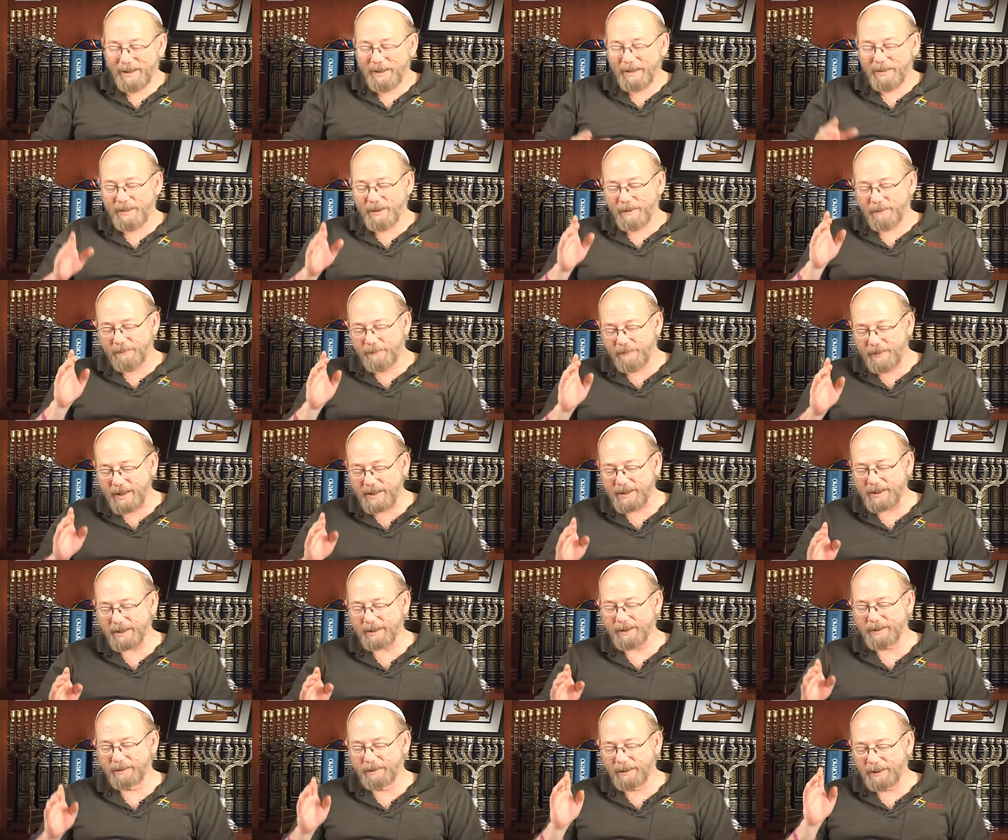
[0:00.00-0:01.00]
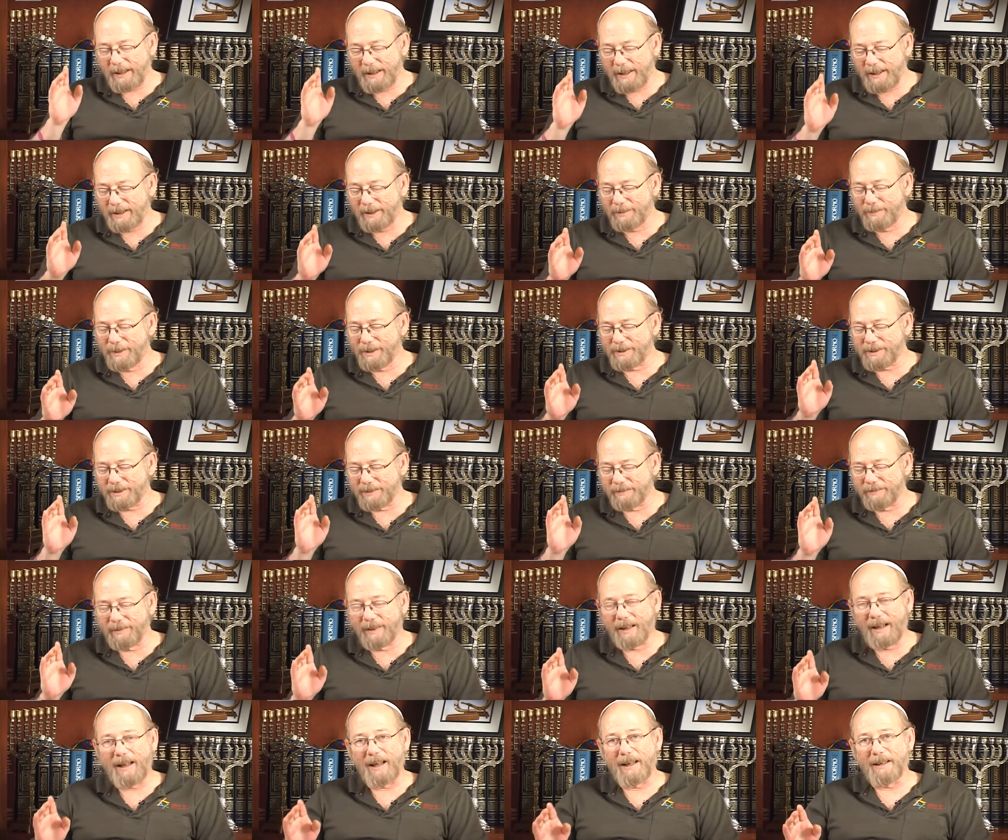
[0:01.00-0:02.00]
The physical elements of
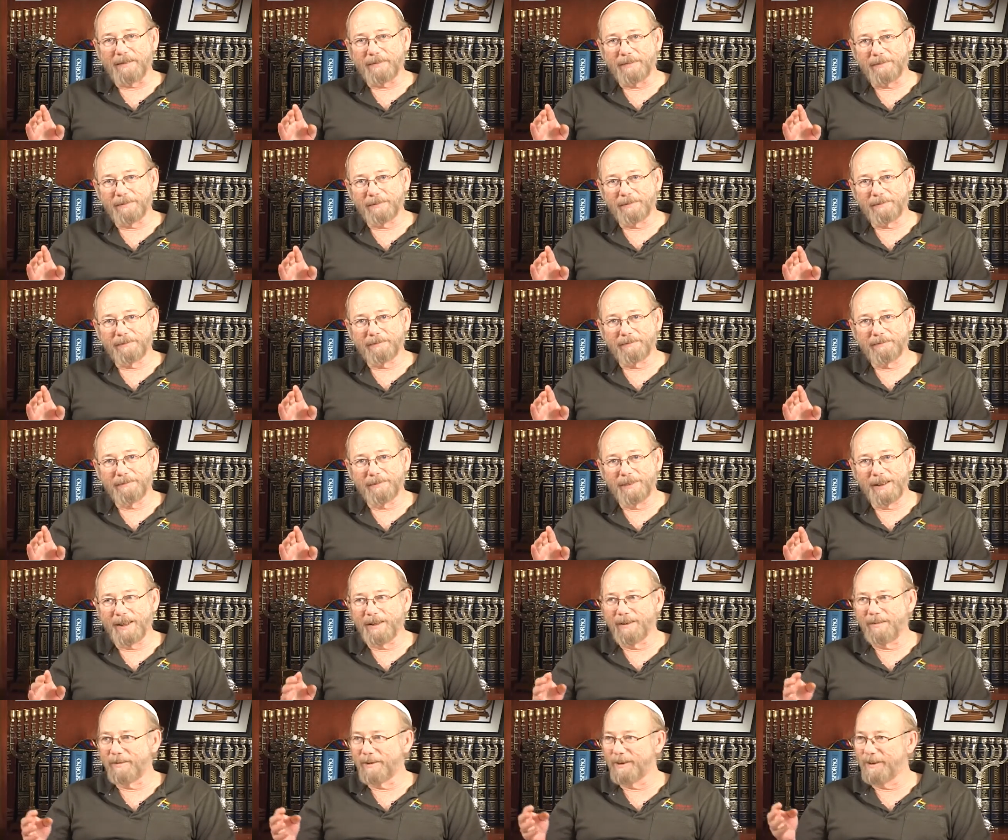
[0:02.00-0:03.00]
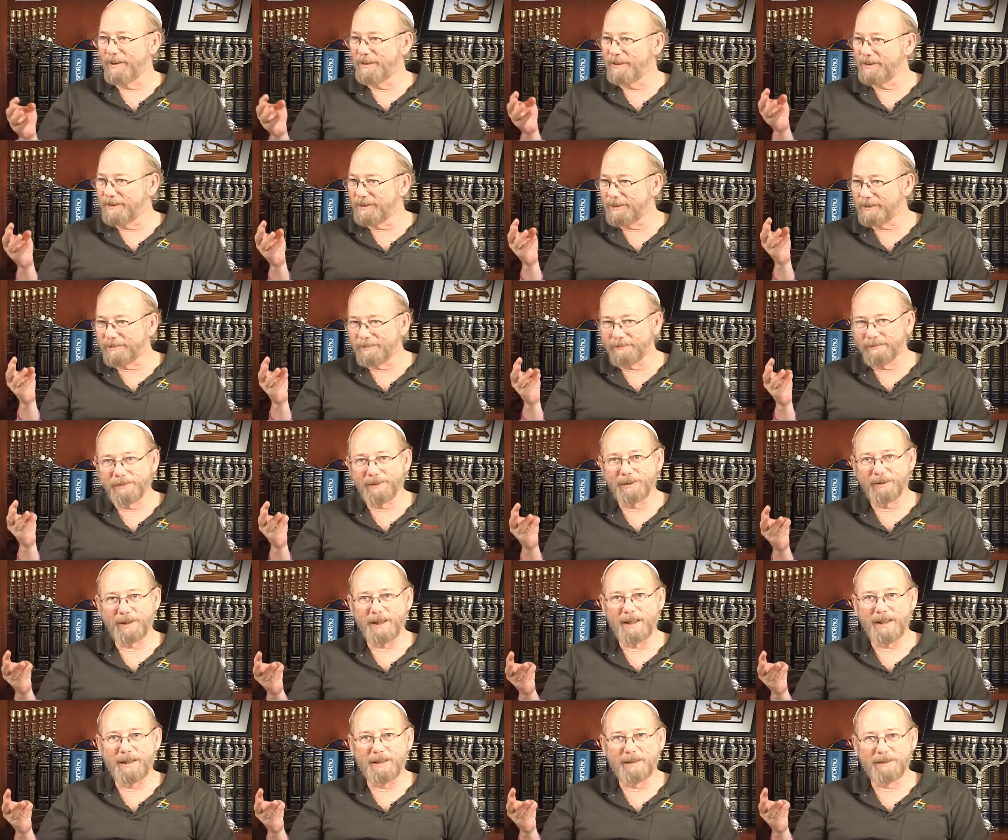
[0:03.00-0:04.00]
life, in other words,
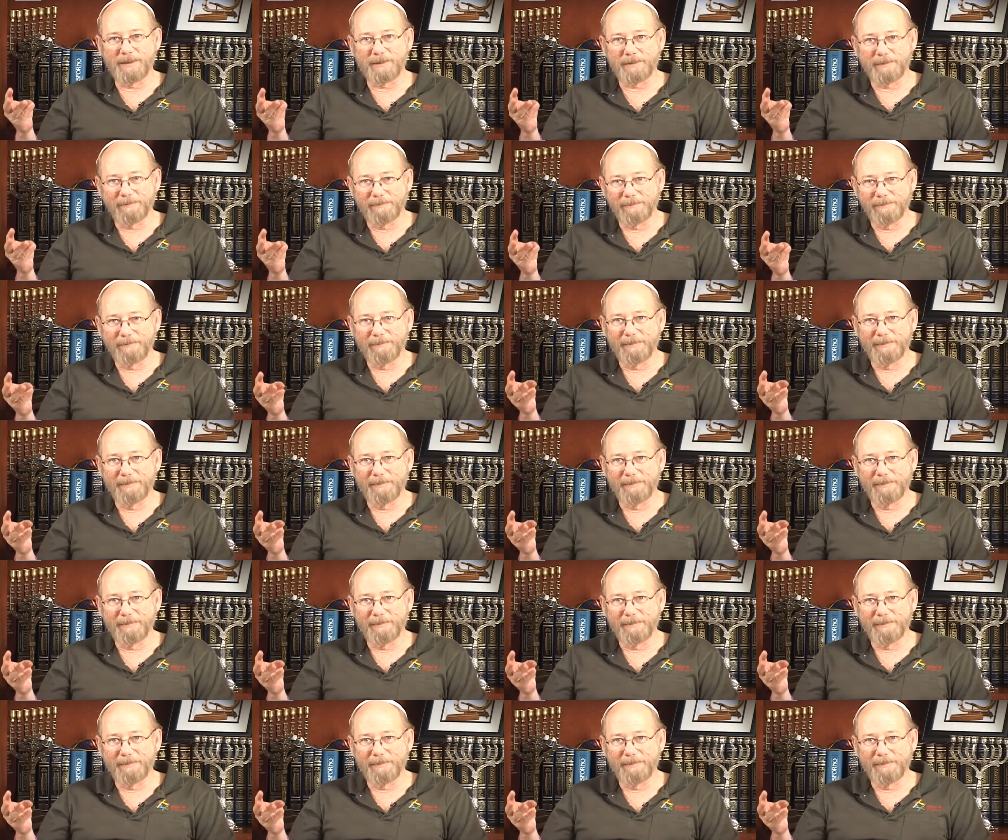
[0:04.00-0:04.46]
to eat,